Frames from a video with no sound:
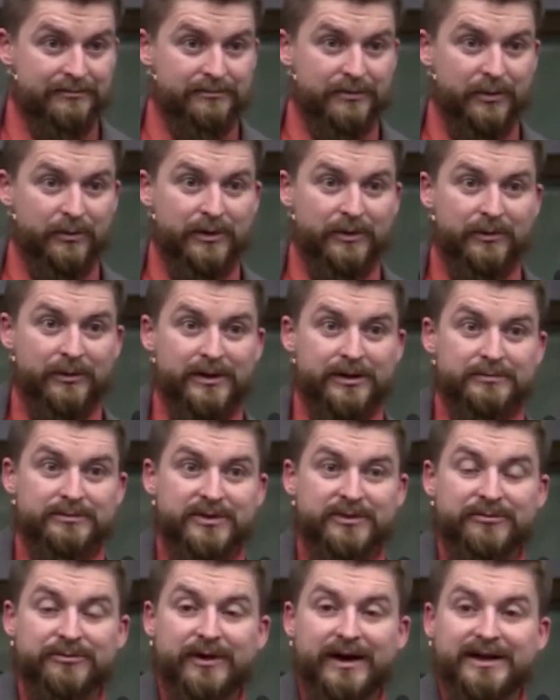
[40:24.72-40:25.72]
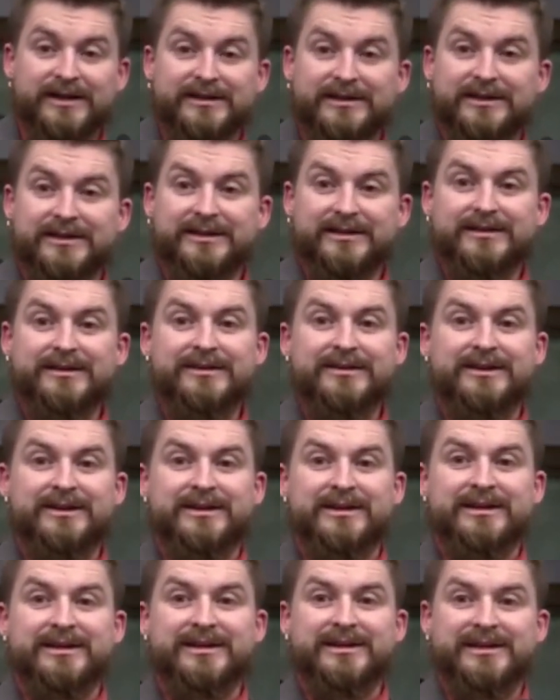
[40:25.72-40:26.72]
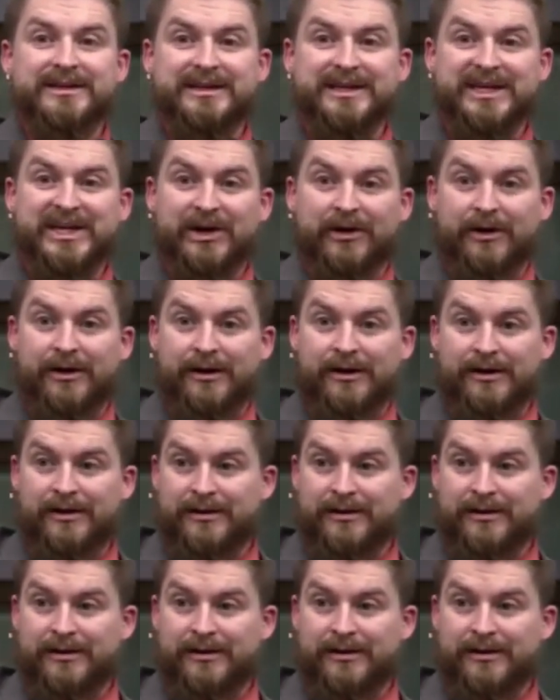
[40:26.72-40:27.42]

But we want them to find it here.